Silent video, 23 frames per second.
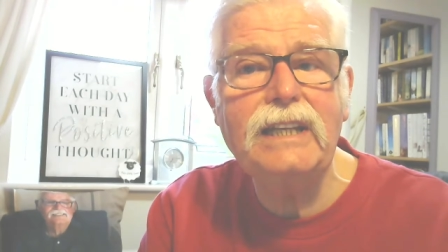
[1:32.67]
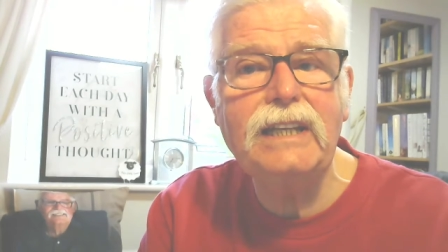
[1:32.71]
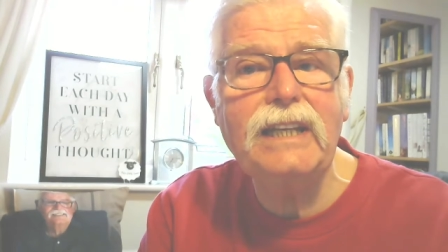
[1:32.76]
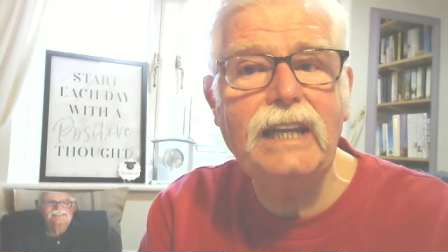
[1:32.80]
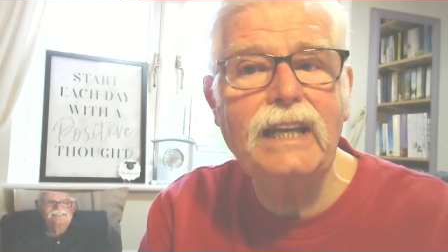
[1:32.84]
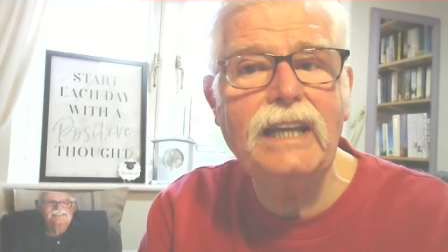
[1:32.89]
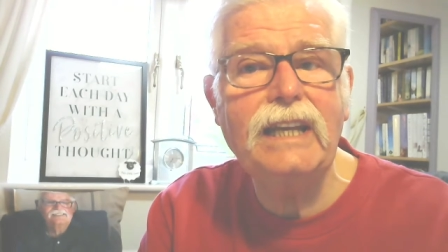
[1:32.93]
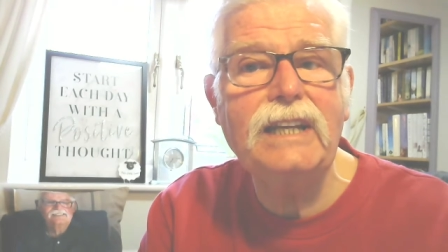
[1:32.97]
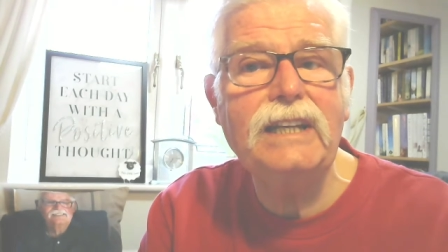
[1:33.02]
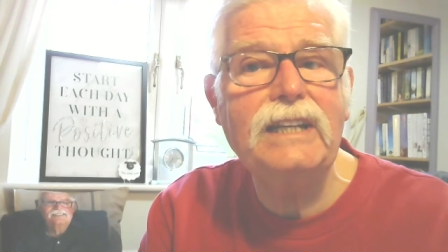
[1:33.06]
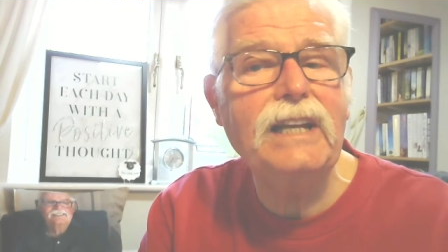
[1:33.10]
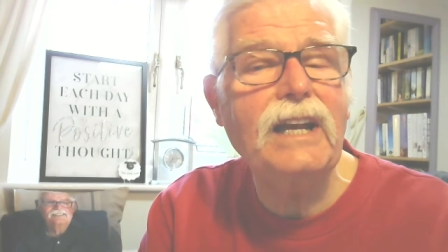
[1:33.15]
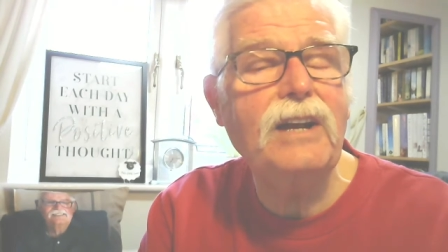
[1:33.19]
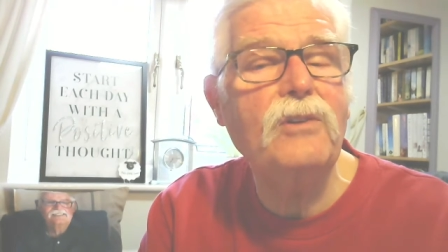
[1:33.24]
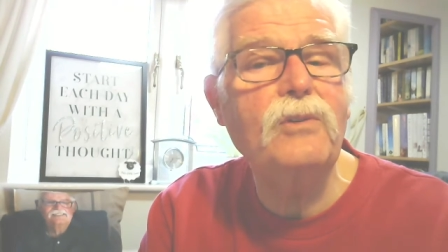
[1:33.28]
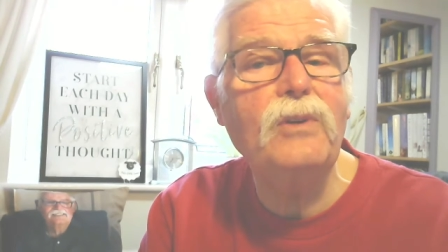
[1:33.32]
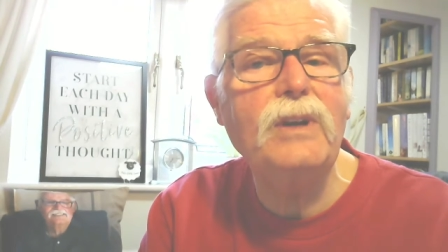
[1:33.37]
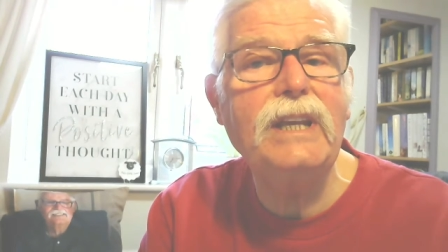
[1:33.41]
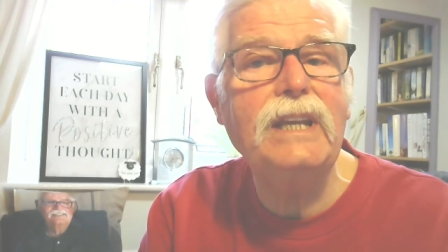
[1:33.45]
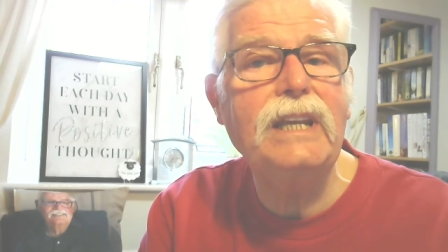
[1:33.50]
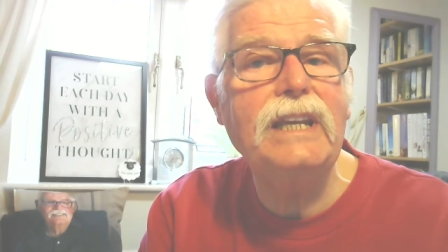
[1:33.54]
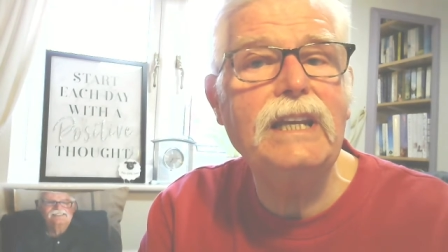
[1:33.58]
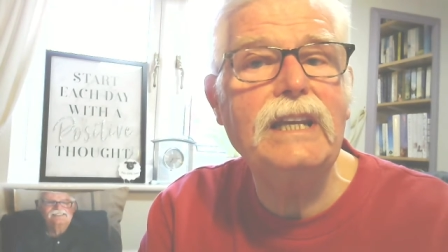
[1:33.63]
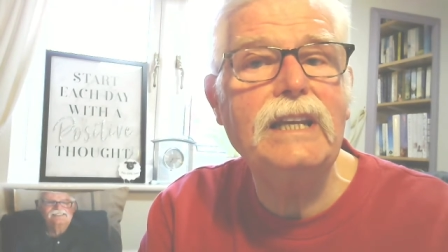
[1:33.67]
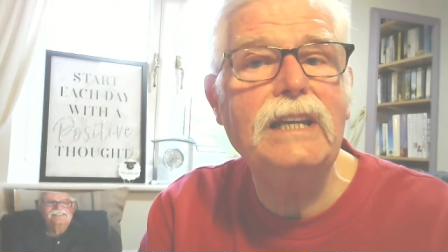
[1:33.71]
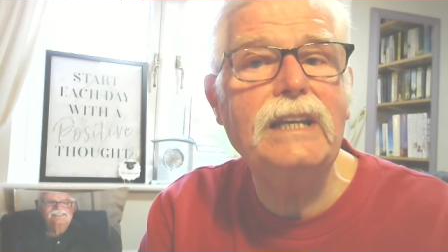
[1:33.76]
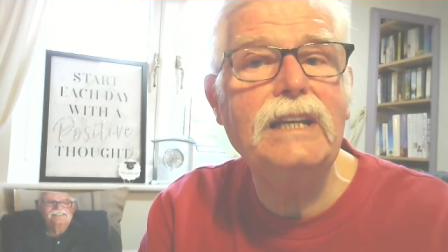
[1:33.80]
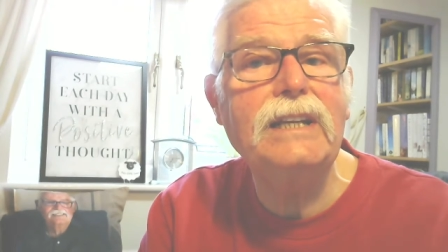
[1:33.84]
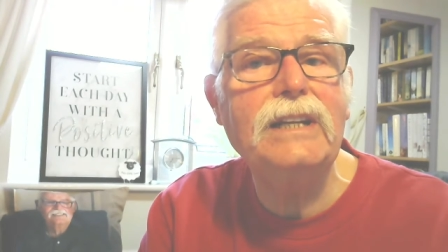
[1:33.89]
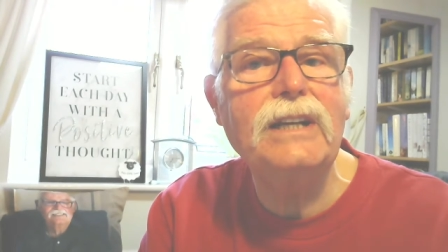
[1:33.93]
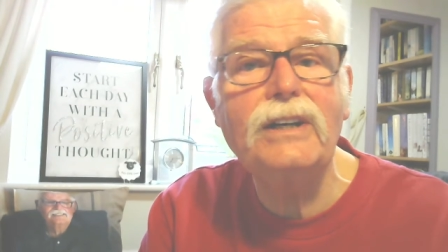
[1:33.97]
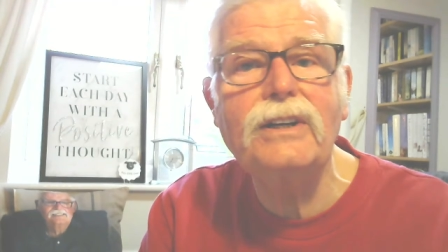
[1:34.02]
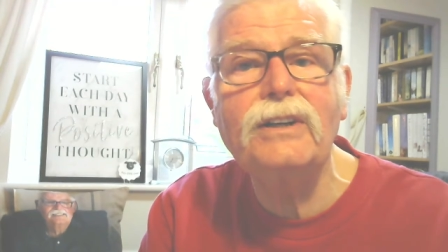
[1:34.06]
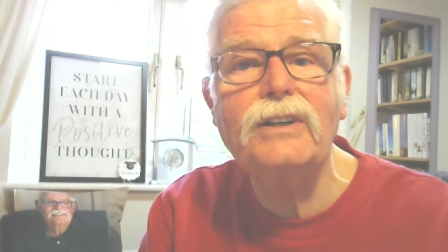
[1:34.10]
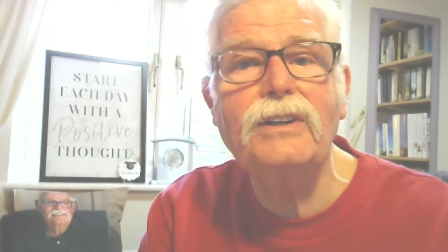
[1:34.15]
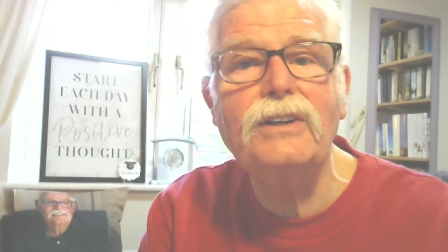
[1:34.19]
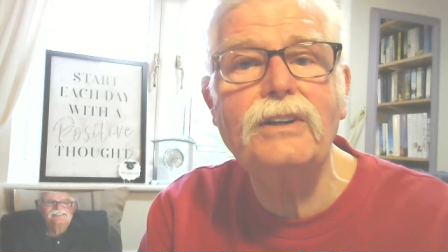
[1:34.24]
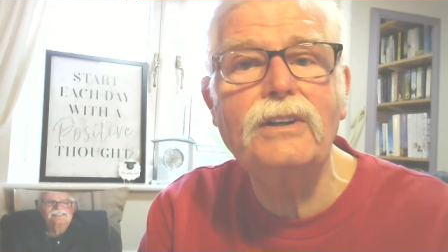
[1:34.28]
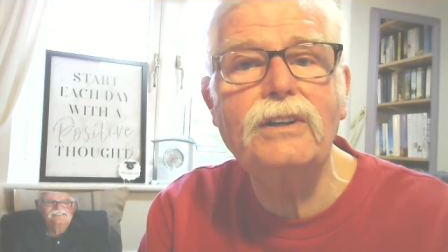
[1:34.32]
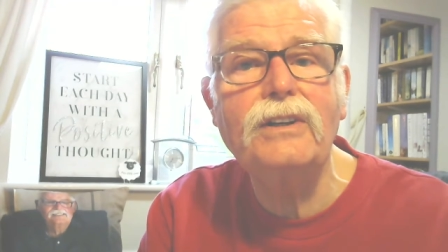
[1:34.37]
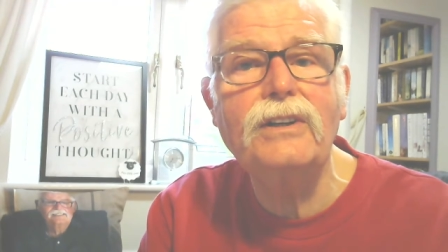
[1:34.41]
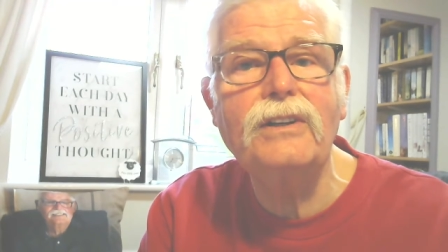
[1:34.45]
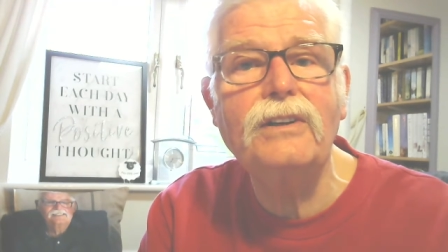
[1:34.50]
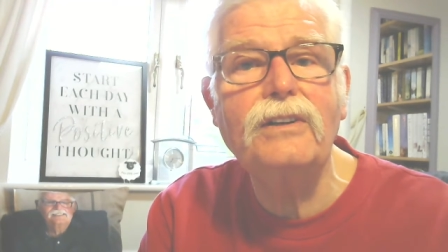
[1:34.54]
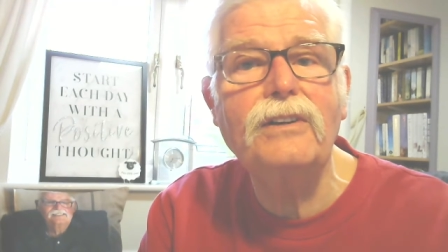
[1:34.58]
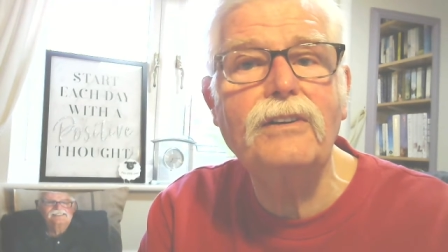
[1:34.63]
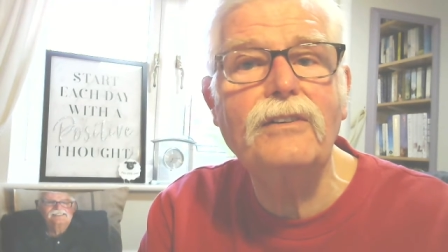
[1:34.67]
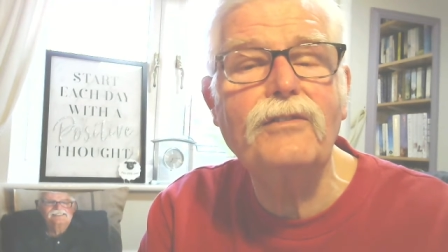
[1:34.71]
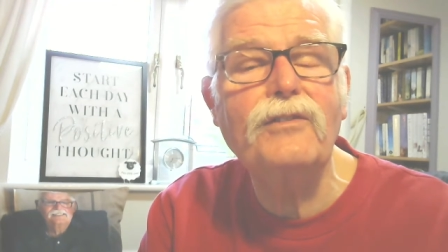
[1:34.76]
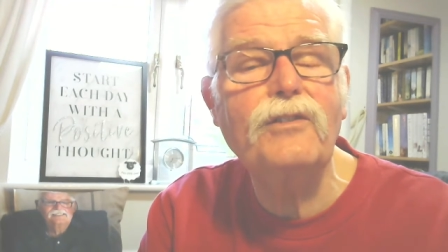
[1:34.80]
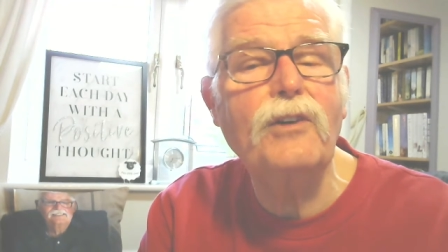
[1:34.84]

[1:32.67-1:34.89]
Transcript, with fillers: dear Narina,